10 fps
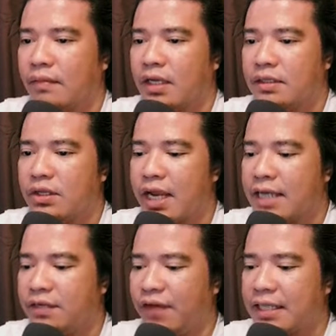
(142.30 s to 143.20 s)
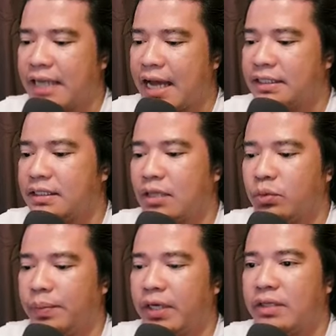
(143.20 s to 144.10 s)
So the next event guys, that
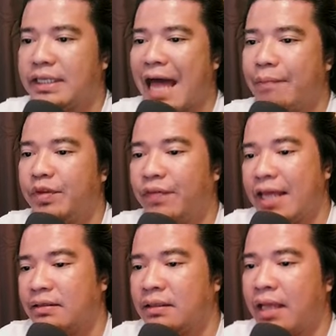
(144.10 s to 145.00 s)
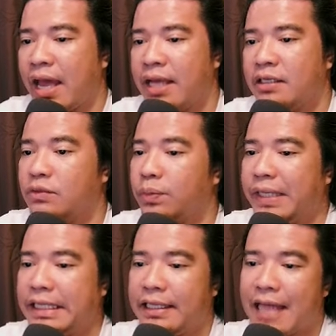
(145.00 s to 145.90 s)
would be on the timed event and this would
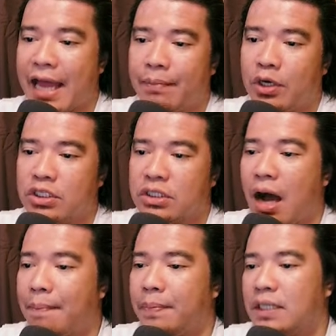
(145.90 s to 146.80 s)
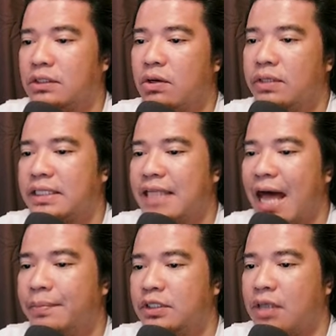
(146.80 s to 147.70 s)
be the Diamond Shop. So on this
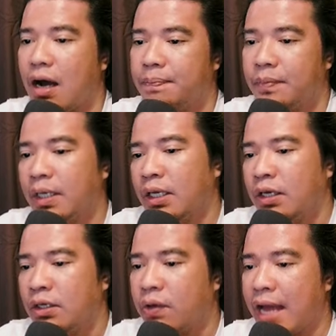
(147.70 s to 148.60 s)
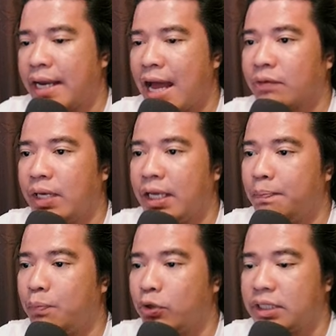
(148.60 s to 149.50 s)
Diamond Shop, you can actually
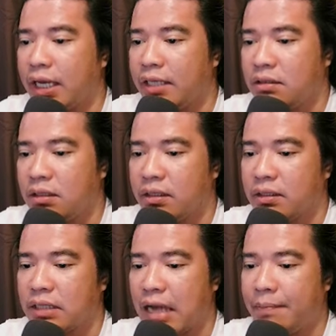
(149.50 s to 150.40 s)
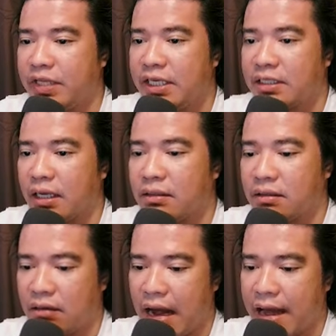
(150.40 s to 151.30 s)
purchase here some decent
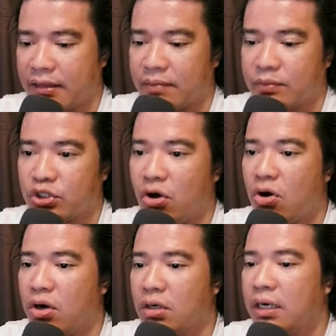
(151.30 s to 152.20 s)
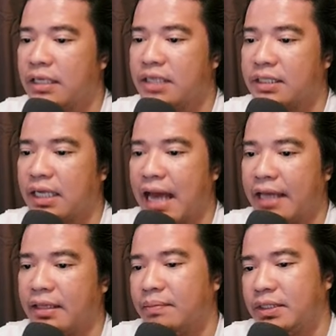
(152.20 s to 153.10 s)
items or essential
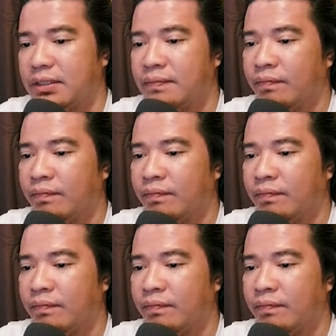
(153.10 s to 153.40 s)
items.